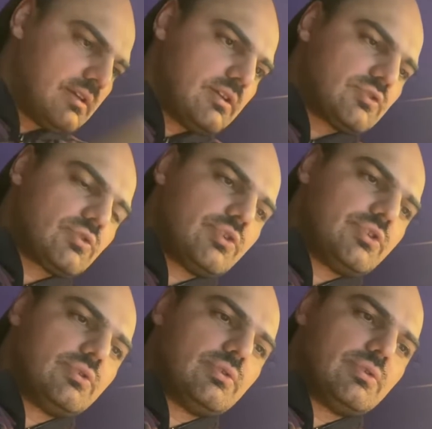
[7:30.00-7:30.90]
So
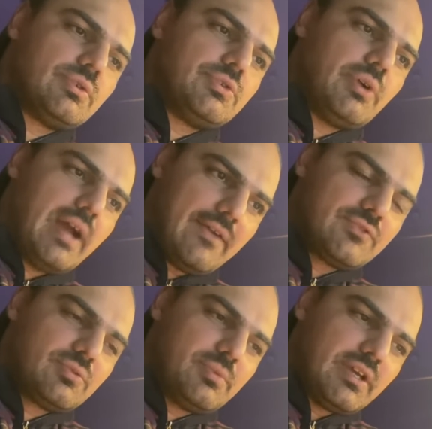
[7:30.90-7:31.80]
you
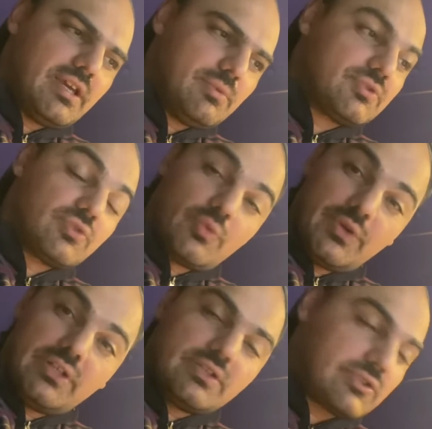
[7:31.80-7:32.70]
have to be able to
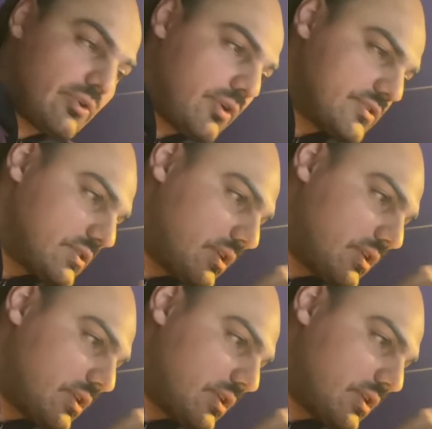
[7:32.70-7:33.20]
read the scores.